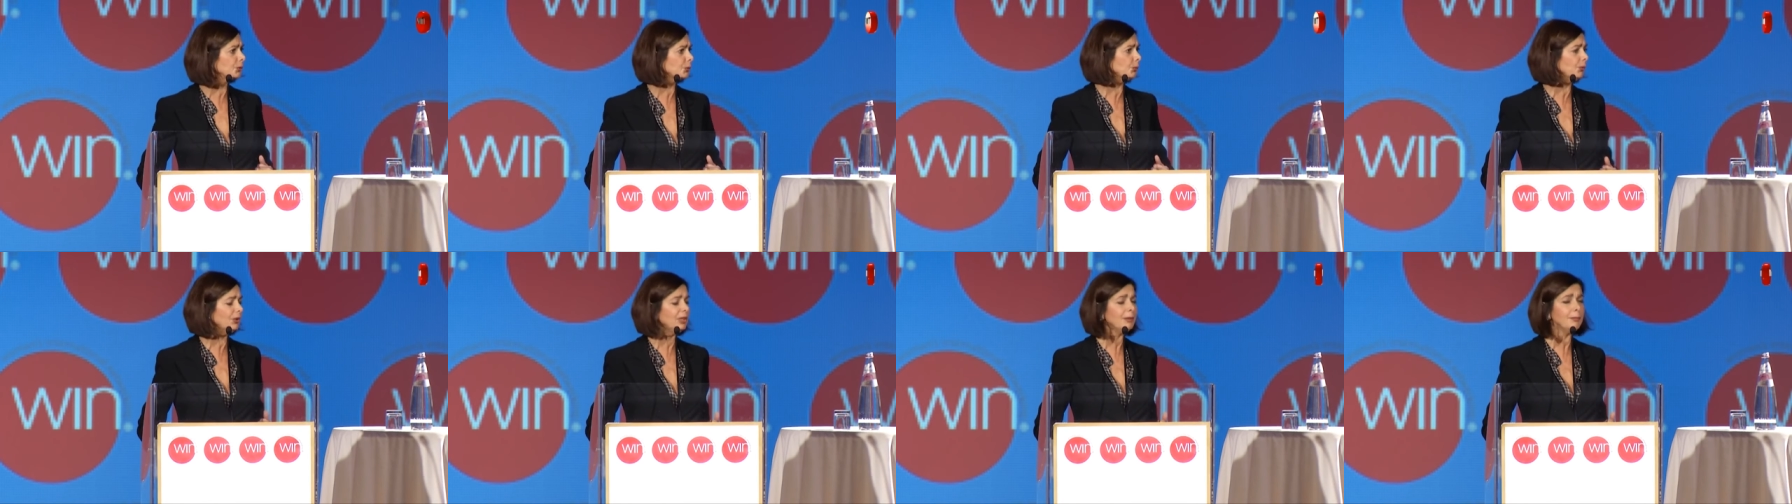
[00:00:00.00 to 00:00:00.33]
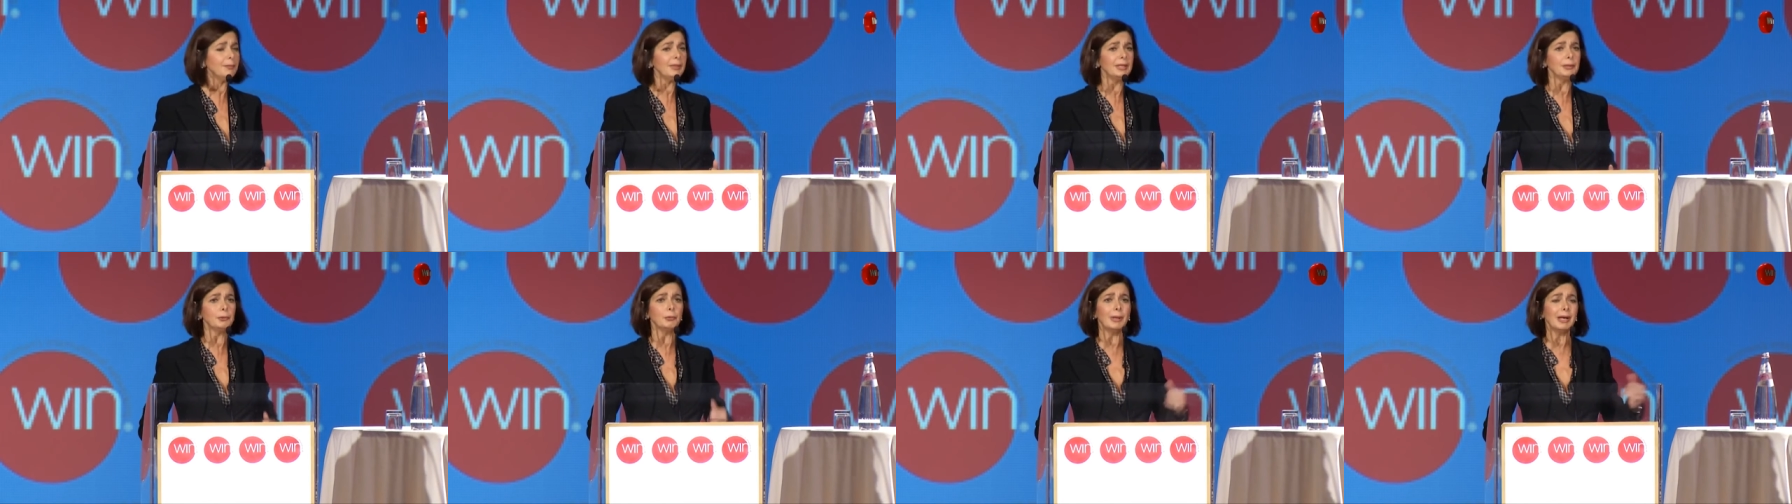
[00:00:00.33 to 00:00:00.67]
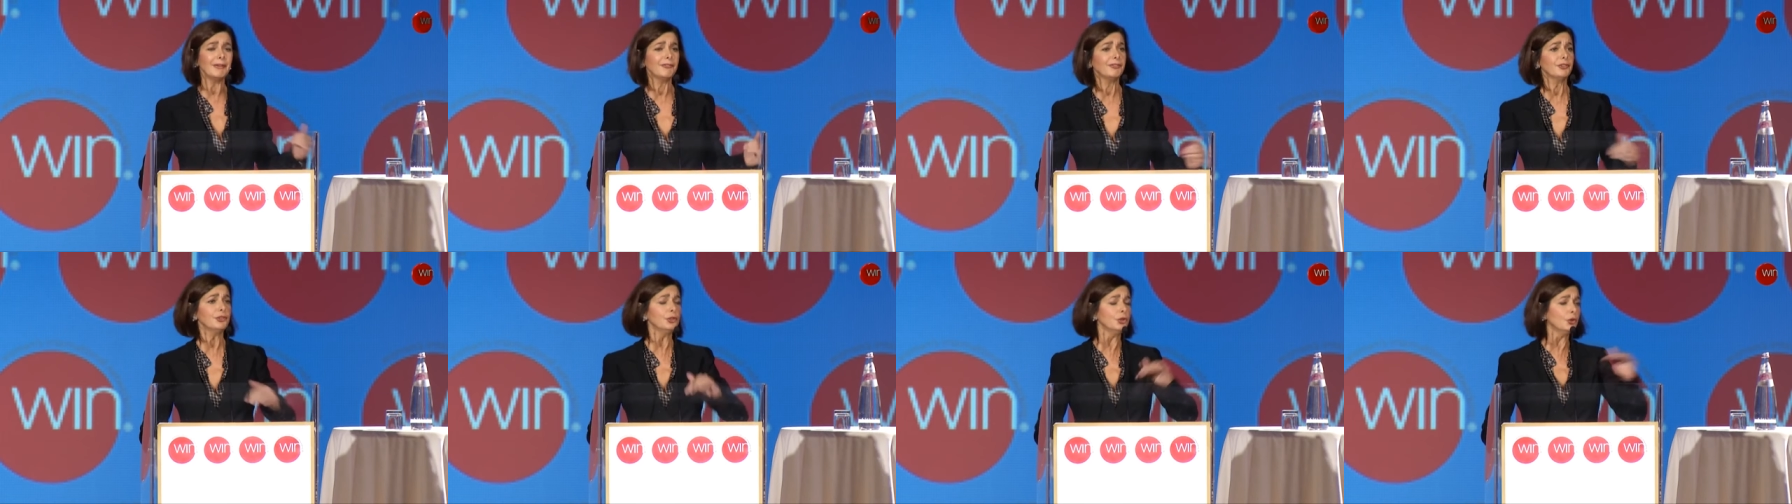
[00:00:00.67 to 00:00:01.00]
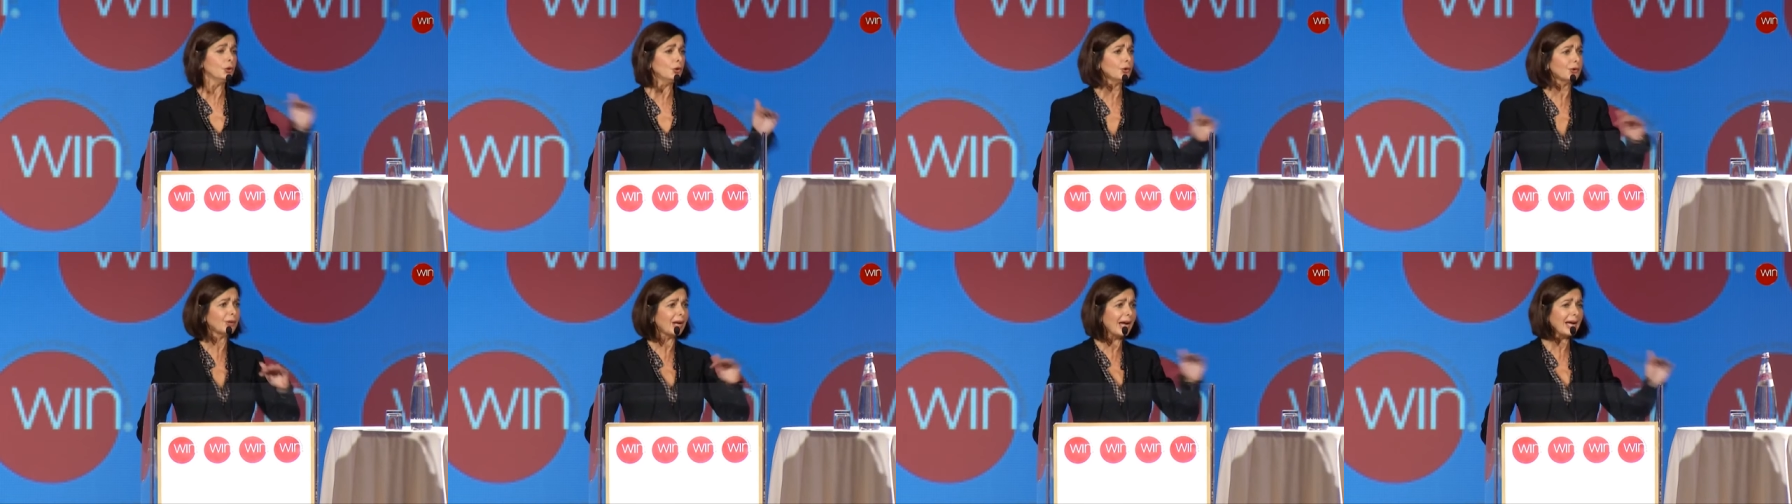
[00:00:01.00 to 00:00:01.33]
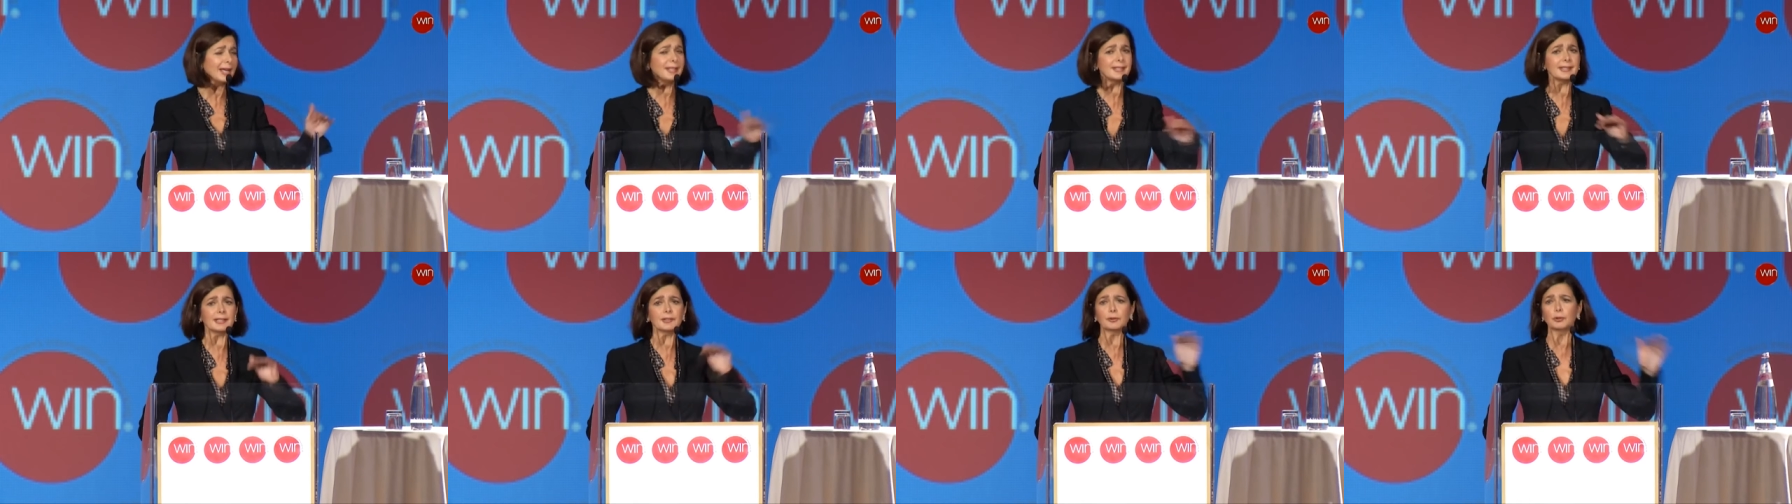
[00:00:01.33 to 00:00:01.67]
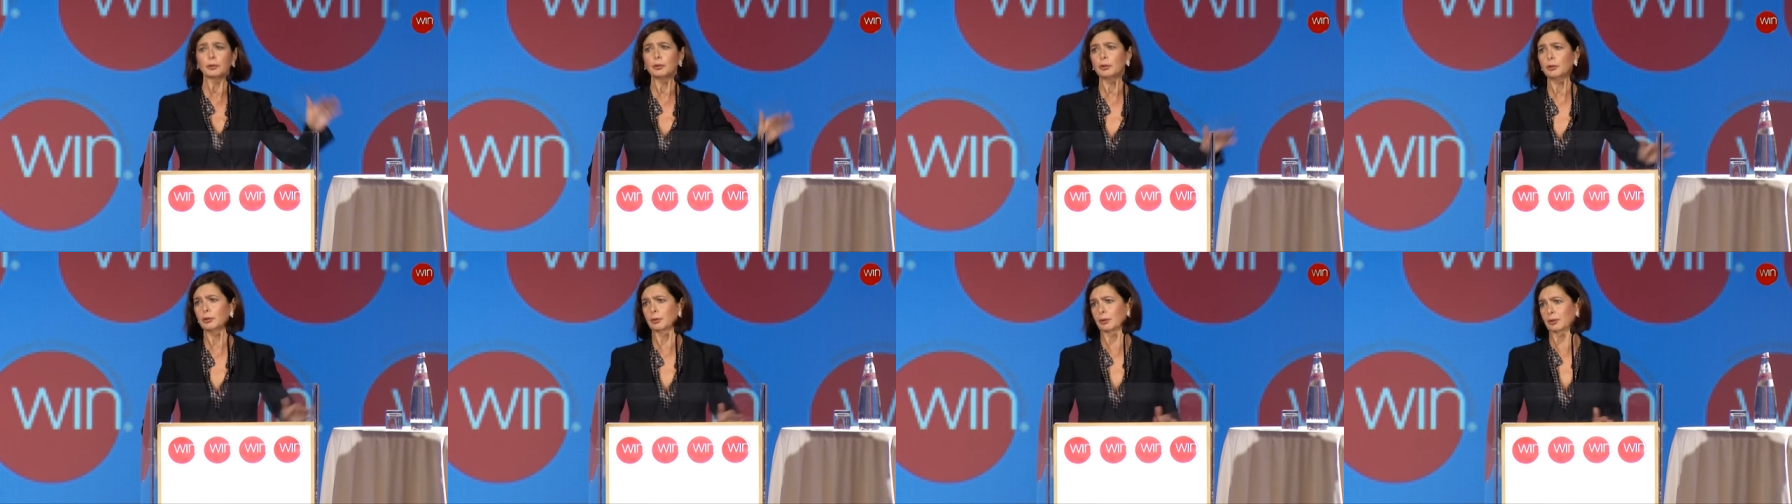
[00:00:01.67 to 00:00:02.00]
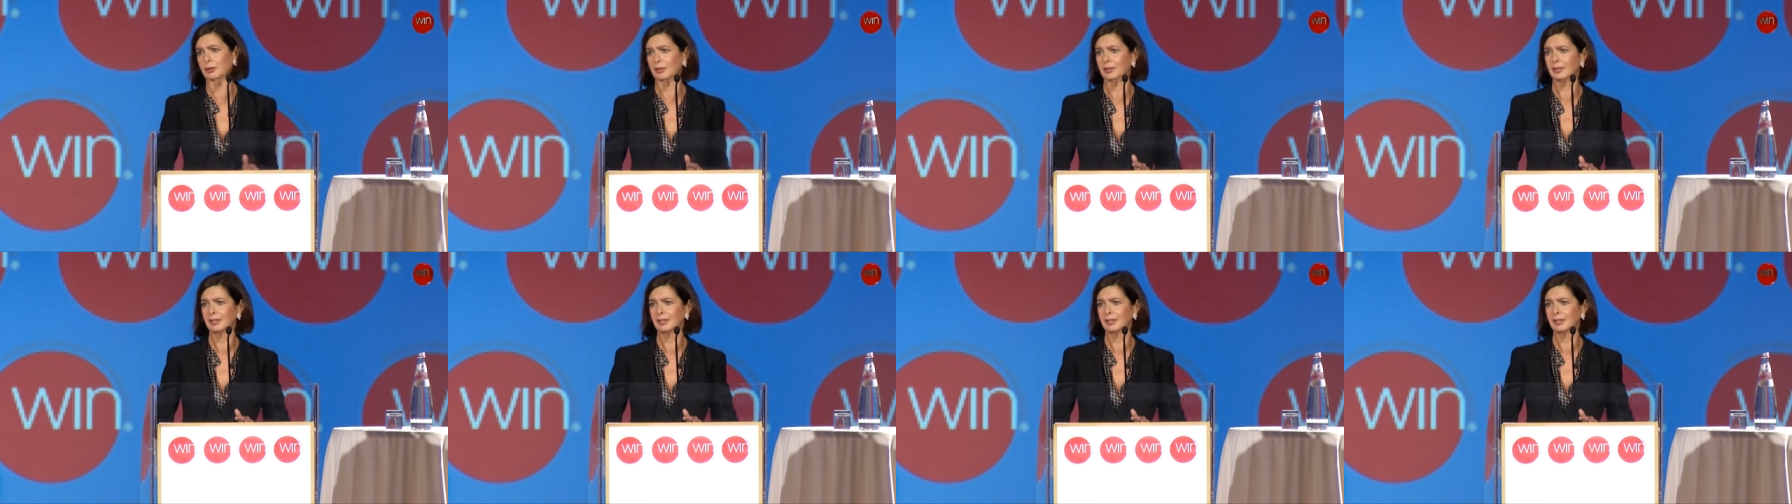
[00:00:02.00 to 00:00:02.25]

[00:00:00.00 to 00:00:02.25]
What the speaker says: women who have no rights at all.